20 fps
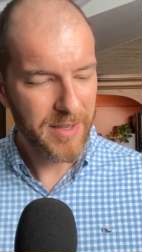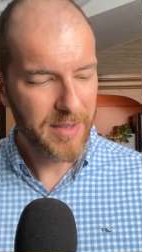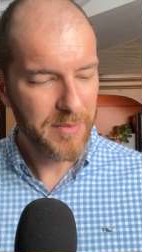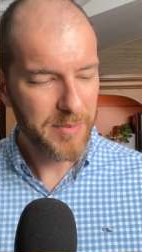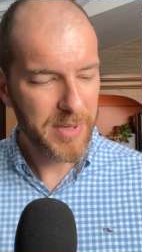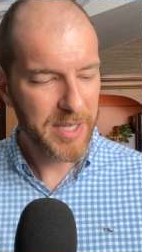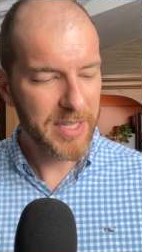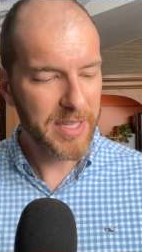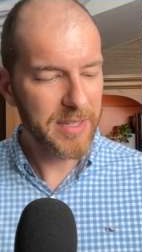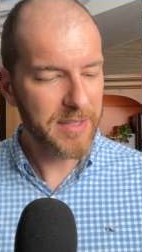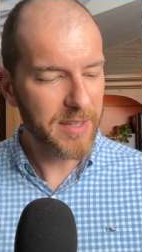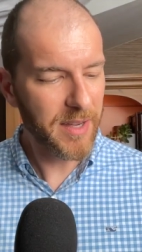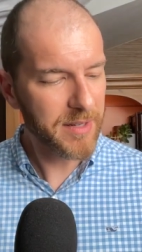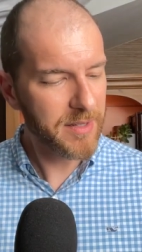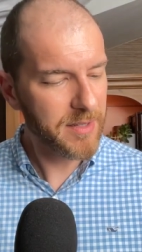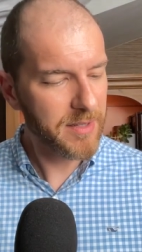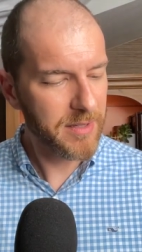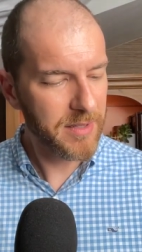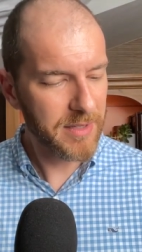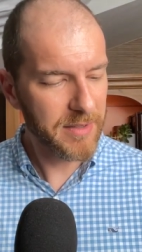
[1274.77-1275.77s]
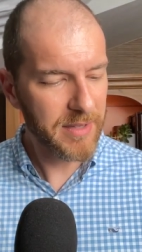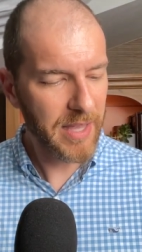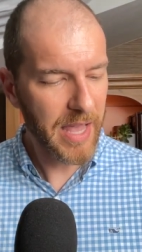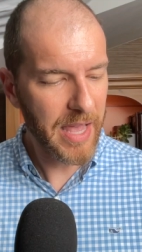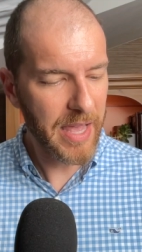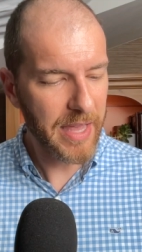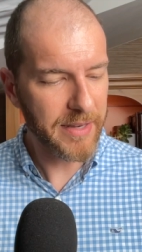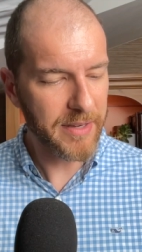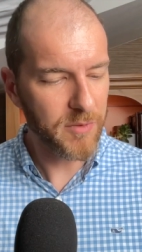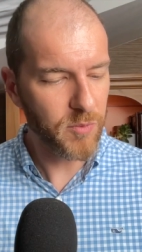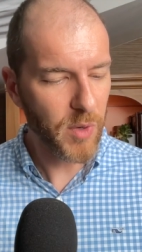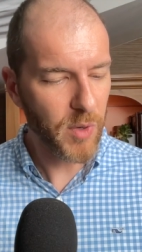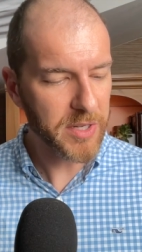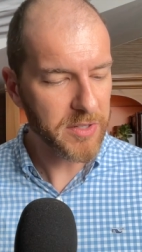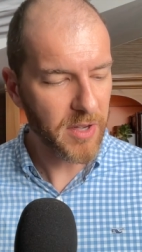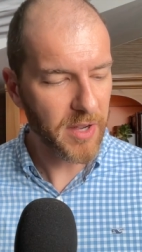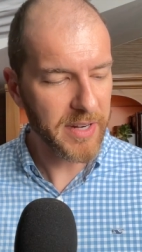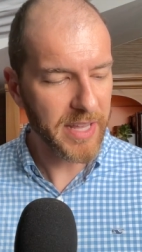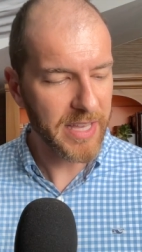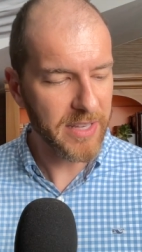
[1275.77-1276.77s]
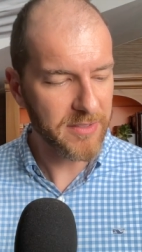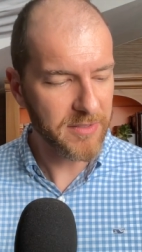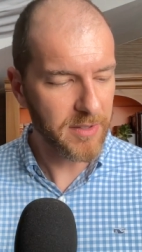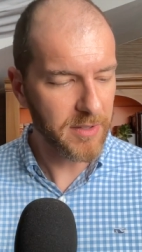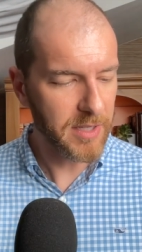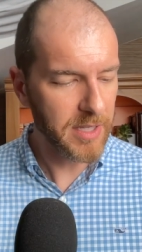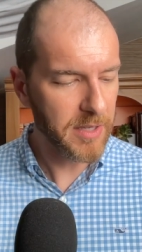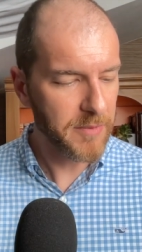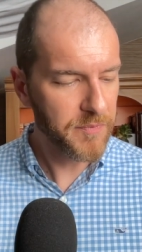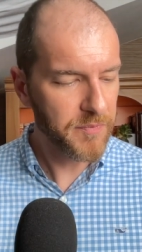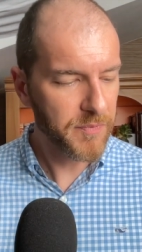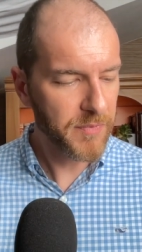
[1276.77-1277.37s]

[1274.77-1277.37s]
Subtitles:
Piggy ducked his head and went on hastily.